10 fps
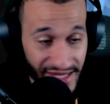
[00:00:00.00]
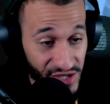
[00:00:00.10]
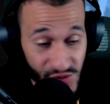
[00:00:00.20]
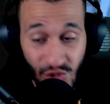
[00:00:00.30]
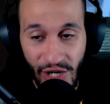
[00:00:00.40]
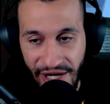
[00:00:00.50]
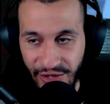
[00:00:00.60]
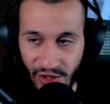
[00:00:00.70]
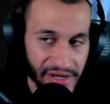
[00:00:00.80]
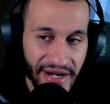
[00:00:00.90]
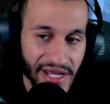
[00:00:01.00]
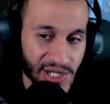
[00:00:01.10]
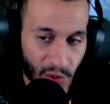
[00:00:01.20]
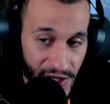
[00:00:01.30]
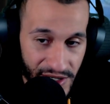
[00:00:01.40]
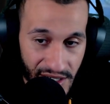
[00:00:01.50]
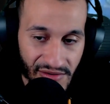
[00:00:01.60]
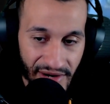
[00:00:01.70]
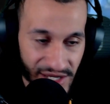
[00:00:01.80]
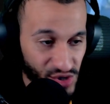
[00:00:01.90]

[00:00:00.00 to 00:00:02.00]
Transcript: And then you try to do it, but it doesn't work, right?